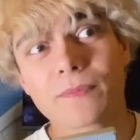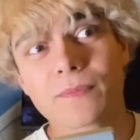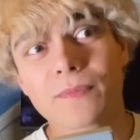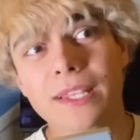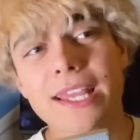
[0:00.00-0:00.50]

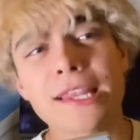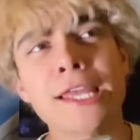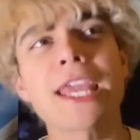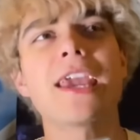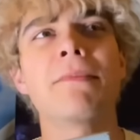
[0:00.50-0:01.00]

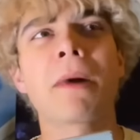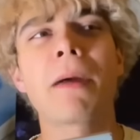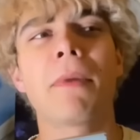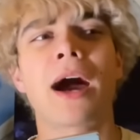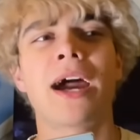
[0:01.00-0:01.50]
like in my
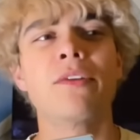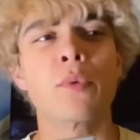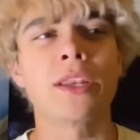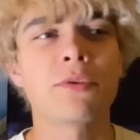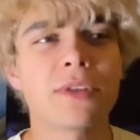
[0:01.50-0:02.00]
mind,
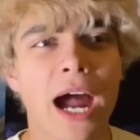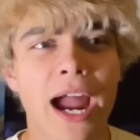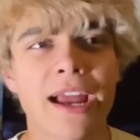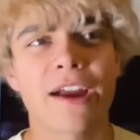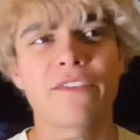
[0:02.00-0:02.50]
when you
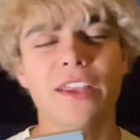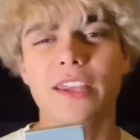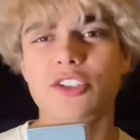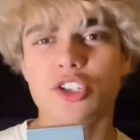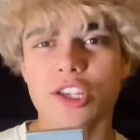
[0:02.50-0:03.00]
die, I feel like
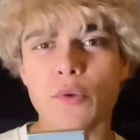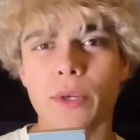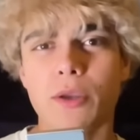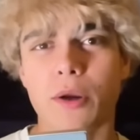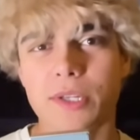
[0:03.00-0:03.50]
it's just like when
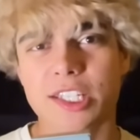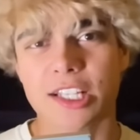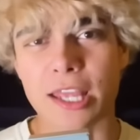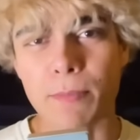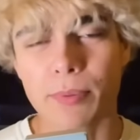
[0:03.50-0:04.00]
you go to
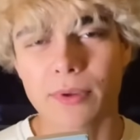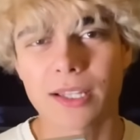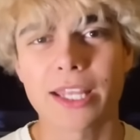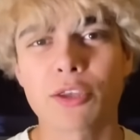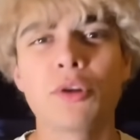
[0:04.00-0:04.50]
sleep.
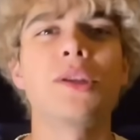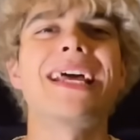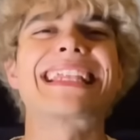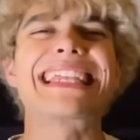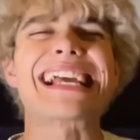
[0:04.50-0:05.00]
Like, you know,
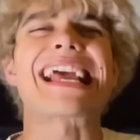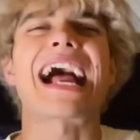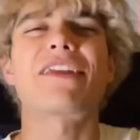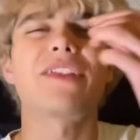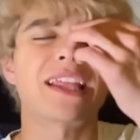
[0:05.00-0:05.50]
like the
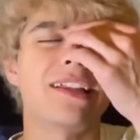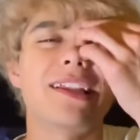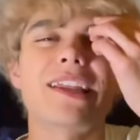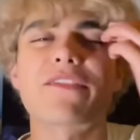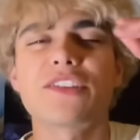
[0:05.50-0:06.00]
kind of like
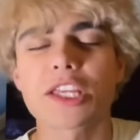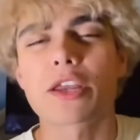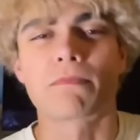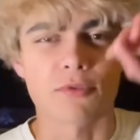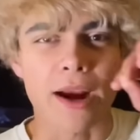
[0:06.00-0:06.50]
it feels like
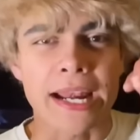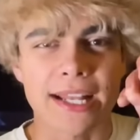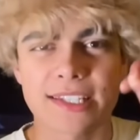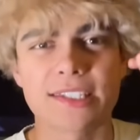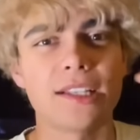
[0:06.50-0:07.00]
your brain
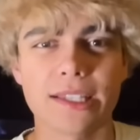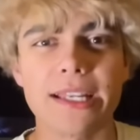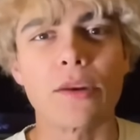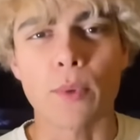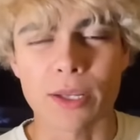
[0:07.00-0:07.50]
gets
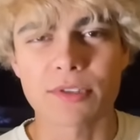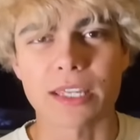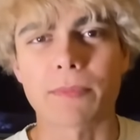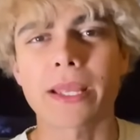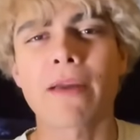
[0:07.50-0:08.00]
deleted when you
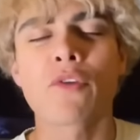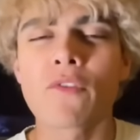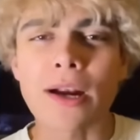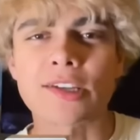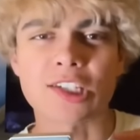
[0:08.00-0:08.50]
sleep. Like, have you
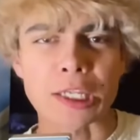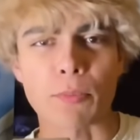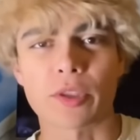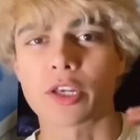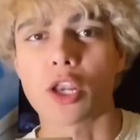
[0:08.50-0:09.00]
ever had to sleep
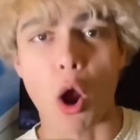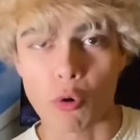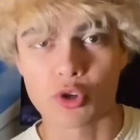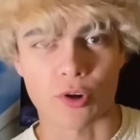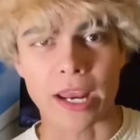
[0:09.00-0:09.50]
with no
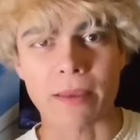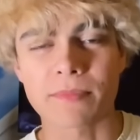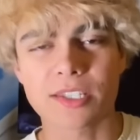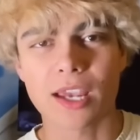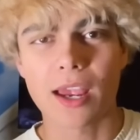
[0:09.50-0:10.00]

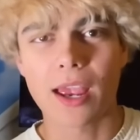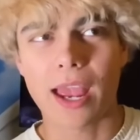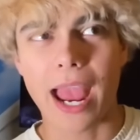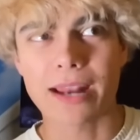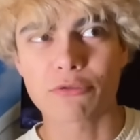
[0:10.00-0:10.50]
dreams,
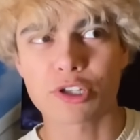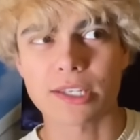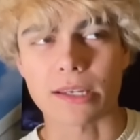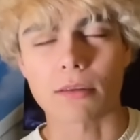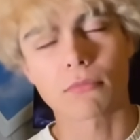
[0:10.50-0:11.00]
and you just
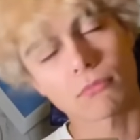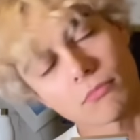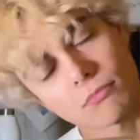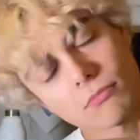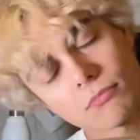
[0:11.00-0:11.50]
like,
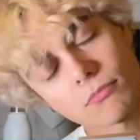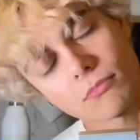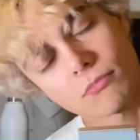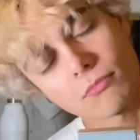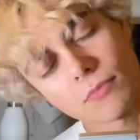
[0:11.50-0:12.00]

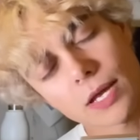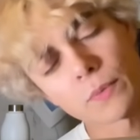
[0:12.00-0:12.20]
and when